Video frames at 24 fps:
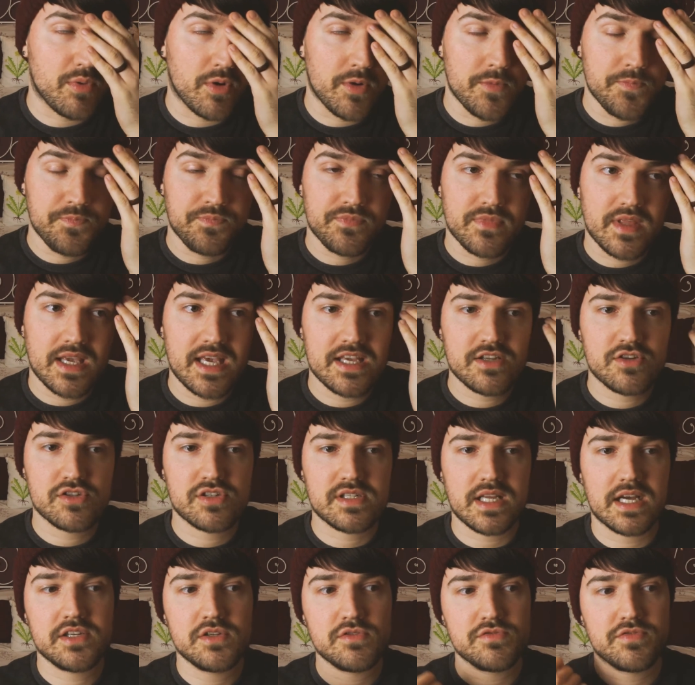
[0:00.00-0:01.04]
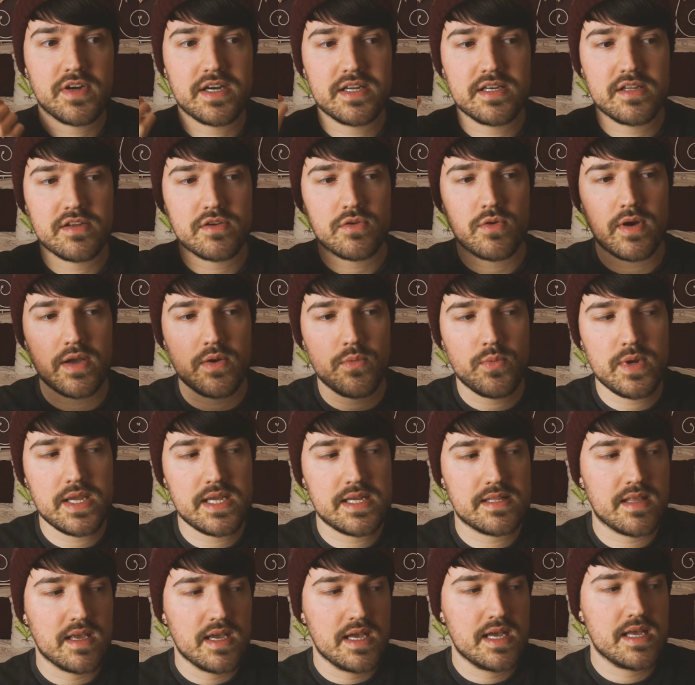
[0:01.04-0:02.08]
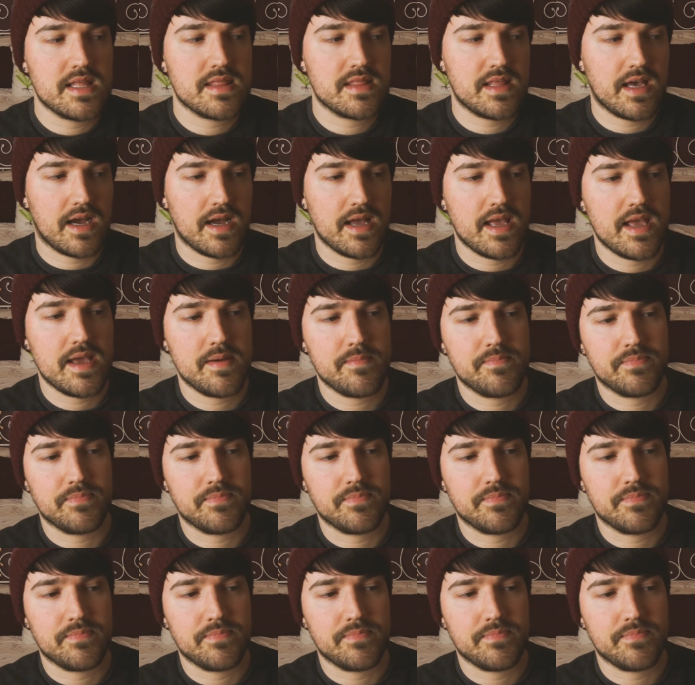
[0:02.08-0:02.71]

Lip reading: But it just, I do find it quite weird that